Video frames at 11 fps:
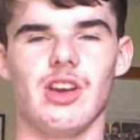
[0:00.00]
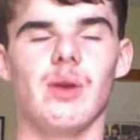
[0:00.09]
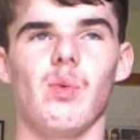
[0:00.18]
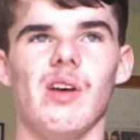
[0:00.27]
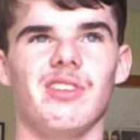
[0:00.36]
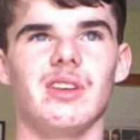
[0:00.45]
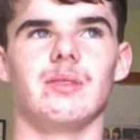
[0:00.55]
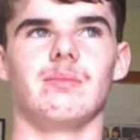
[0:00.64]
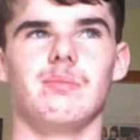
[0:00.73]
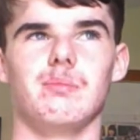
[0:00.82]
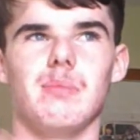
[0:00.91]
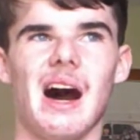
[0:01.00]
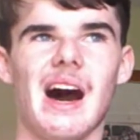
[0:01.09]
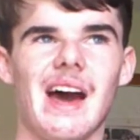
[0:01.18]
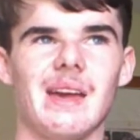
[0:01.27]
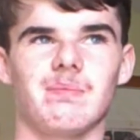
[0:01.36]
It wasn't
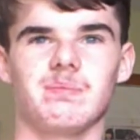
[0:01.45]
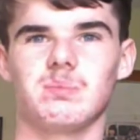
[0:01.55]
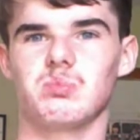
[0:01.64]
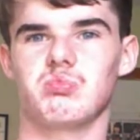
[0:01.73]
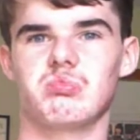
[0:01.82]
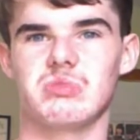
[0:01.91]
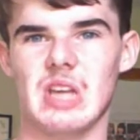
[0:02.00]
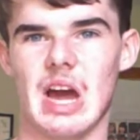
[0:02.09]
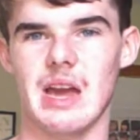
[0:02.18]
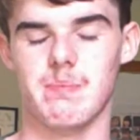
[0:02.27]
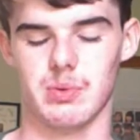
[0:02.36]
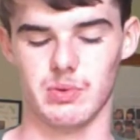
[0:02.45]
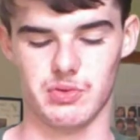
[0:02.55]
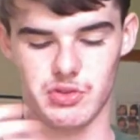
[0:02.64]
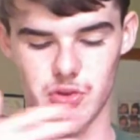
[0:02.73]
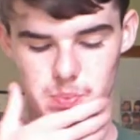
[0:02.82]
my type of
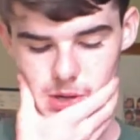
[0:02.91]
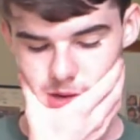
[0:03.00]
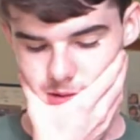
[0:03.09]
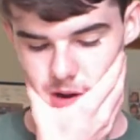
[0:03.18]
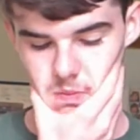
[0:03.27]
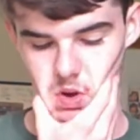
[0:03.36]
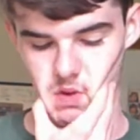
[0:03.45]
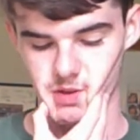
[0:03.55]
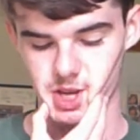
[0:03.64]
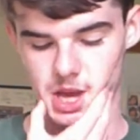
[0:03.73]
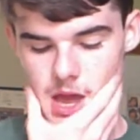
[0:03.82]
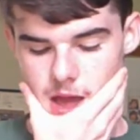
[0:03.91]
superhero movie.